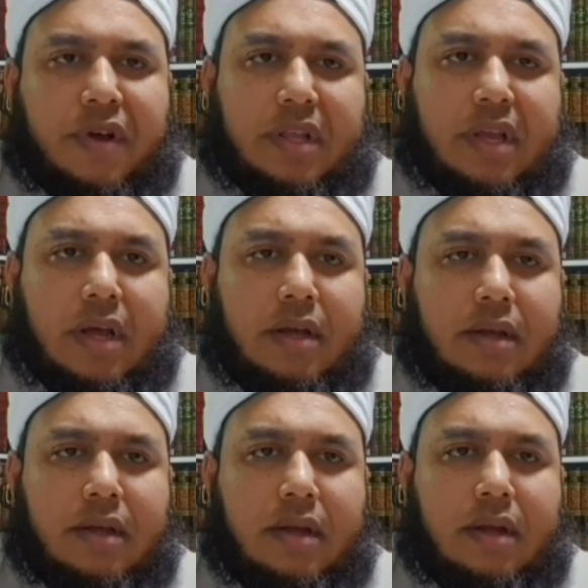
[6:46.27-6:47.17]
Fatiha
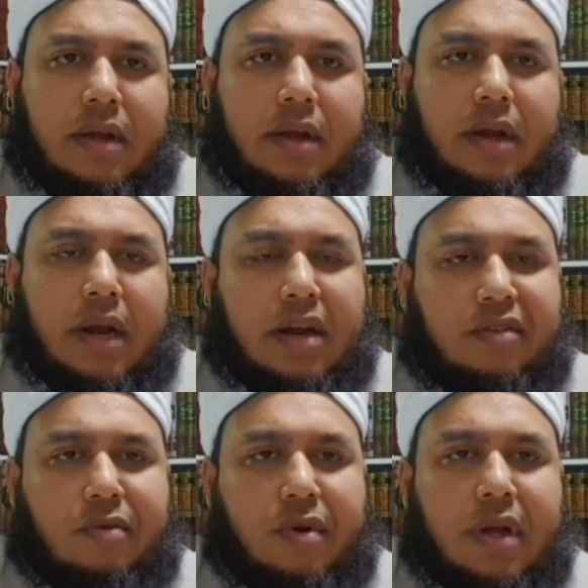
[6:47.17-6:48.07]
and
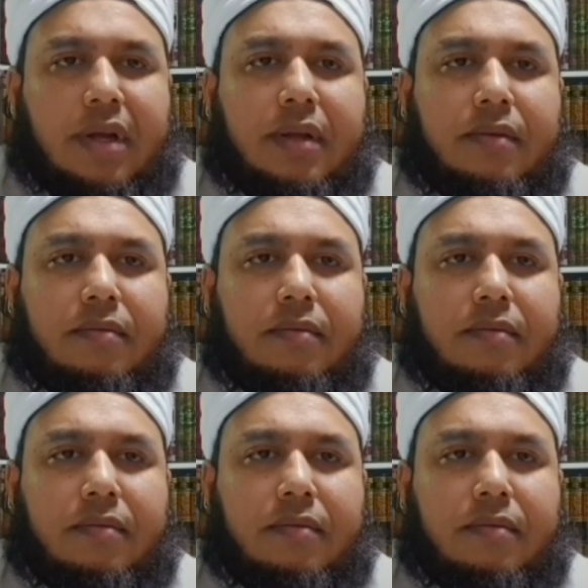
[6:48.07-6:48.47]
a surah.